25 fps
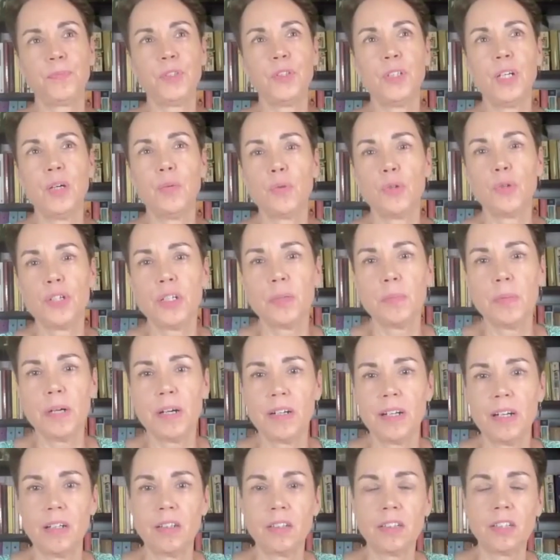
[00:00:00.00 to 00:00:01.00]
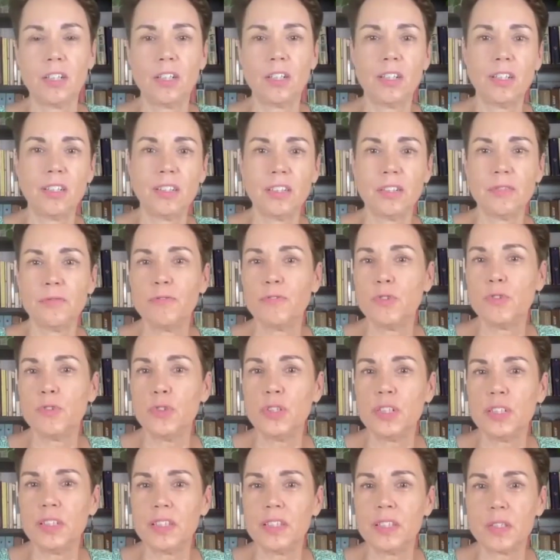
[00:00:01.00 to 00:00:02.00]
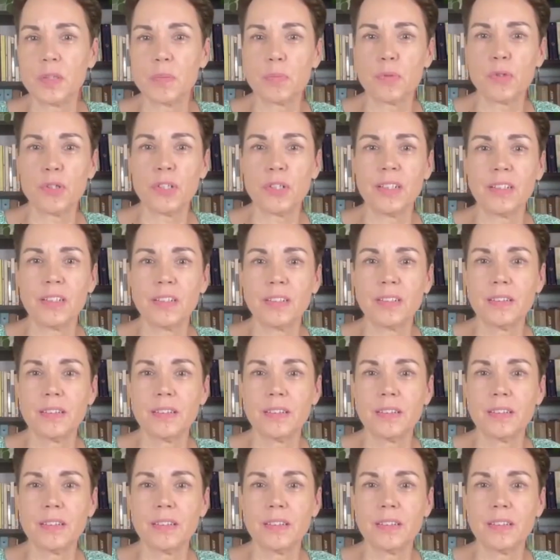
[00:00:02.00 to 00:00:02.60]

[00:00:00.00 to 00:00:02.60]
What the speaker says: You're not worried about alcohol and food at this point.